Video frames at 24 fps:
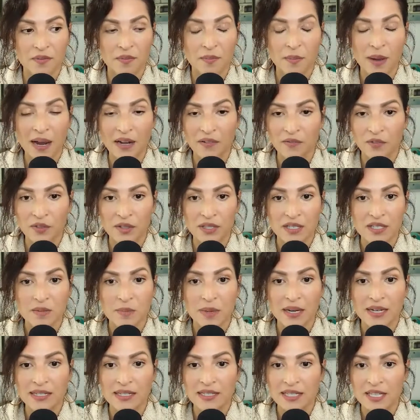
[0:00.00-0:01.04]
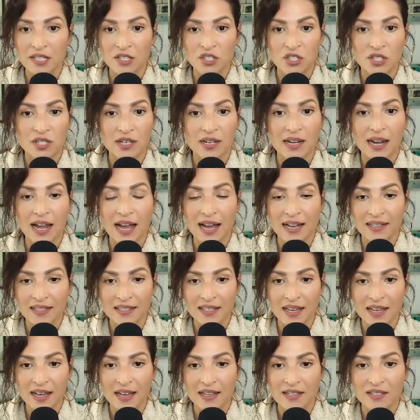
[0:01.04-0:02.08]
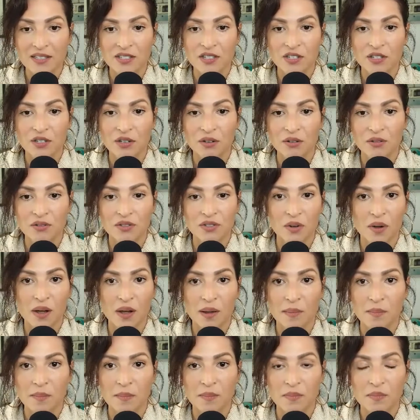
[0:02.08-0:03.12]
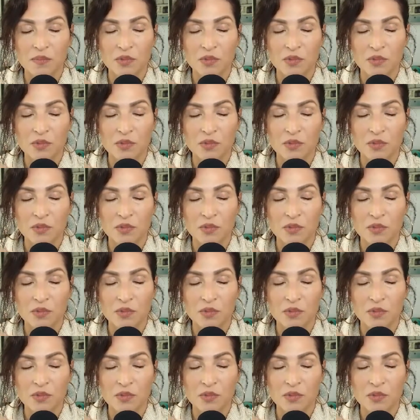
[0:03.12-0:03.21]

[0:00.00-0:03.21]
mindfulness meditation and access you know so i'm